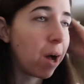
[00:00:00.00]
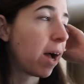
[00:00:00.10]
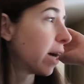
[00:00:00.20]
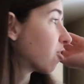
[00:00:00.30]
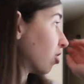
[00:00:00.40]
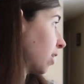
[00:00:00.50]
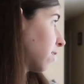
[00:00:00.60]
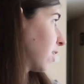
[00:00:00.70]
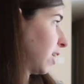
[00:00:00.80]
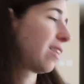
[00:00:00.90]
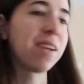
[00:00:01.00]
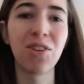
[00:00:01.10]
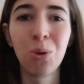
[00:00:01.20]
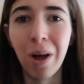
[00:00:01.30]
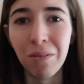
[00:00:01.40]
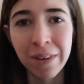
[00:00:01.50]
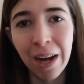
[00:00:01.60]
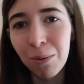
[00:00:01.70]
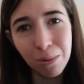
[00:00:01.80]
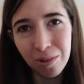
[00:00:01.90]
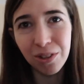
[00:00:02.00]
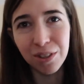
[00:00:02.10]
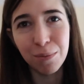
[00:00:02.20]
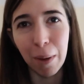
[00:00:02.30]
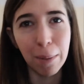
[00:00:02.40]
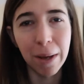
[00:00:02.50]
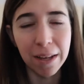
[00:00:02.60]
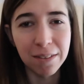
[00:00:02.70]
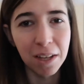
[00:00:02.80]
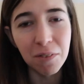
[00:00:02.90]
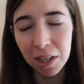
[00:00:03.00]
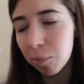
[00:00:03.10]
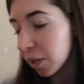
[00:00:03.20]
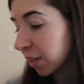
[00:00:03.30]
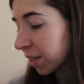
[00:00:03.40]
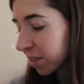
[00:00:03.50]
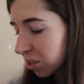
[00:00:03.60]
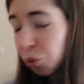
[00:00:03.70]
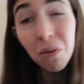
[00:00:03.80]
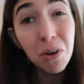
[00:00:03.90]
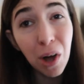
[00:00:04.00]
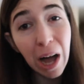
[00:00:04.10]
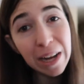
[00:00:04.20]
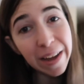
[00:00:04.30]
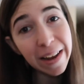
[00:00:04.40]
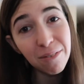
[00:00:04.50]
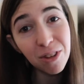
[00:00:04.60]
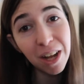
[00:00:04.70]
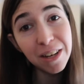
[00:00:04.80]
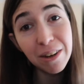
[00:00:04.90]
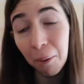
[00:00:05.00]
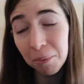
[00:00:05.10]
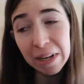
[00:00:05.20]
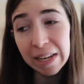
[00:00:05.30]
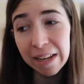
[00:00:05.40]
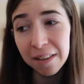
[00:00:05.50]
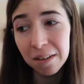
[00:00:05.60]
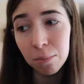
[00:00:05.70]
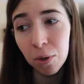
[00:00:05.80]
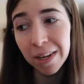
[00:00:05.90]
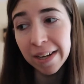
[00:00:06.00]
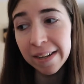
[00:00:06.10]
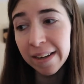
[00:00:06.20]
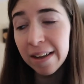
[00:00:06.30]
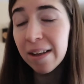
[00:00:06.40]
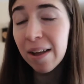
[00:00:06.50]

actually it's like 12 now. We'll just bypass 11 completely. It's like 12 o'clock and I've done no reading yet this morning.